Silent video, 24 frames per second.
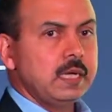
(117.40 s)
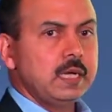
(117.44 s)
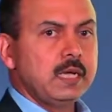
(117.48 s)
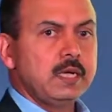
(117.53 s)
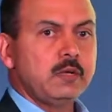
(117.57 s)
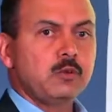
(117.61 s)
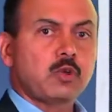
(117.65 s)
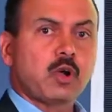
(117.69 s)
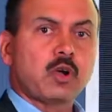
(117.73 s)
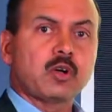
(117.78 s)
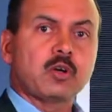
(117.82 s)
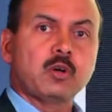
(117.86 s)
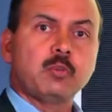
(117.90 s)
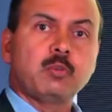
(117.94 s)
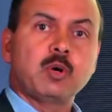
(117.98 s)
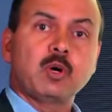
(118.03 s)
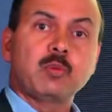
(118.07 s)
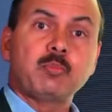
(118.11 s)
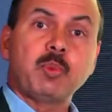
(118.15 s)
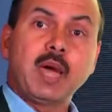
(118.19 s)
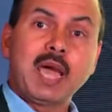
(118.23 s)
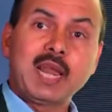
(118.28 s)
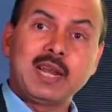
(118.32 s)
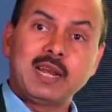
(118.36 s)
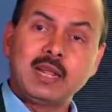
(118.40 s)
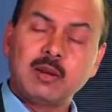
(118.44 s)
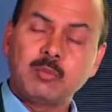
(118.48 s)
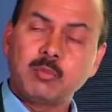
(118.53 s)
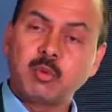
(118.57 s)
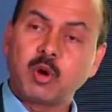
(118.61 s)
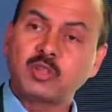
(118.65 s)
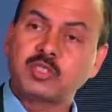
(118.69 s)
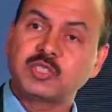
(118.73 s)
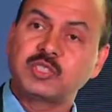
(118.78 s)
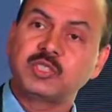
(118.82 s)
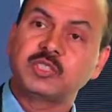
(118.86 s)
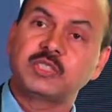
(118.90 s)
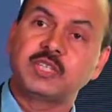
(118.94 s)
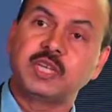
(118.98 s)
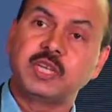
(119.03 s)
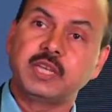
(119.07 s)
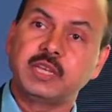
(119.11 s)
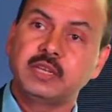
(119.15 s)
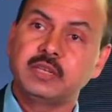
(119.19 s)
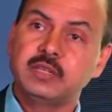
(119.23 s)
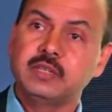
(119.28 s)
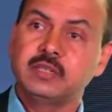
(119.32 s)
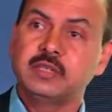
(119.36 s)
you talk about parallel
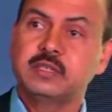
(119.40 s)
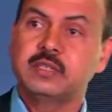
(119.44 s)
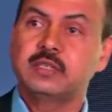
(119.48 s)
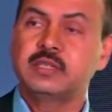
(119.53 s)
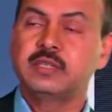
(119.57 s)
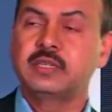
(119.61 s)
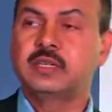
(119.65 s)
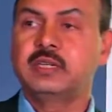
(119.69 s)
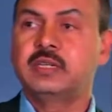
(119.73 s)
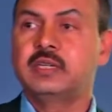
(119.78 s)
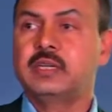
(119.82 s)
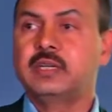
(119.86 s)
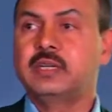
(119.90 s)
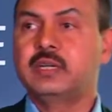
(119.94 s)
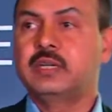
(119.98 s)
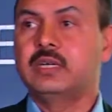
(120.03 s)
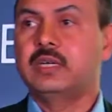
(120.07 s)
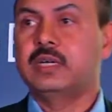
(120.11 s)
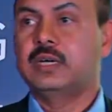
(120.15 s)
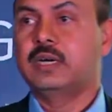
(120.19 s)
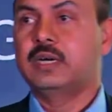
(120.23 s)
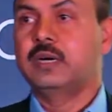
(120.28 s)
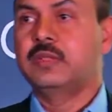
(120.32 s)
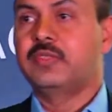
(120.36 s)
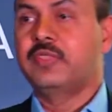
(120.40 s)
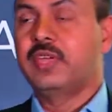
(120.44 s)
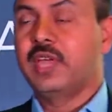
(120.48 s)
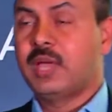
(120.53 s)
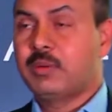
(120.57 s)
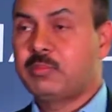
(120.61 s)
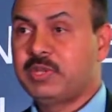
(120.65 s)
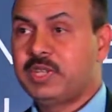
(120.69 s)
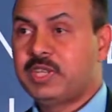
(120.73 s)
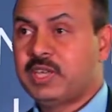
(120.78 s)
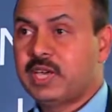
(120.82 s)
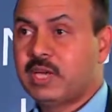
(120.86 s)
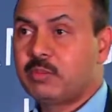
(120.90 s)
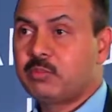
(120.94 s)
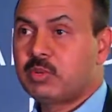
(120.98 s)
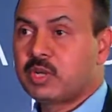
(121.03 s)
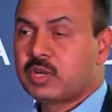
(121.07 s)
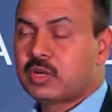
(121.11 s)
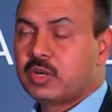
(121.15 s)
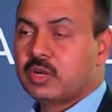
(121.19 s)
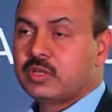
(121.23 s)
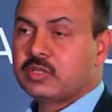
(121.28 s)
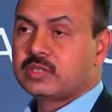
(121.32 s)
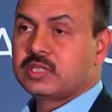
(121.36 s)
processing. Uh, they have been there
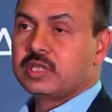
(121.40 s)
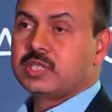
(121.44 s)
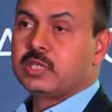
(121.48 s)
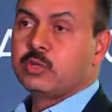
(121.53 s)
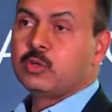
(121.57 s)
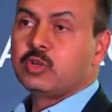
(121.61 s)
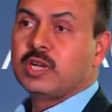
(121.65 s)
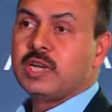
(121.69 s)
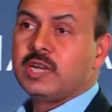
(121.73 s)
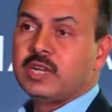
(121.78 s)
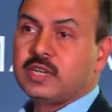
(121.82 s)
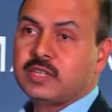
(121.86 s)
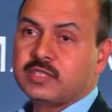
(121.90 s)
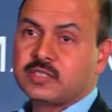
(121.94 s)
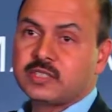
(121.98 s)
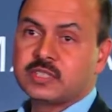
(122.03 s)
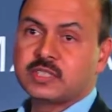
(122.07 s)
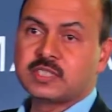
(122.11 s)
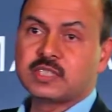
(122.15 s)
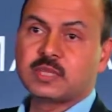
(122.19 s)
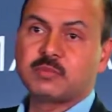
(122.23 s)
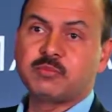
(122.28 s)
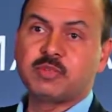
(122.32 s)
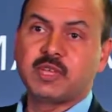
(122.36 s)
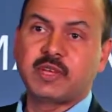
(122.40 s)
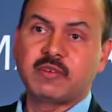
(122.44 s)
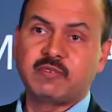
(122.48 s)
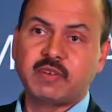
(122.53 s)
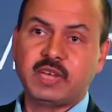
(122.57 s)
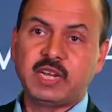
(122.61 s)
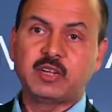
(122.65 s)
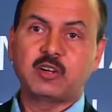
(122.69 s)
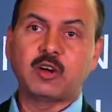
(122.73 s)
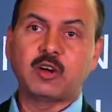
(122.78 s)
because the utility systems are very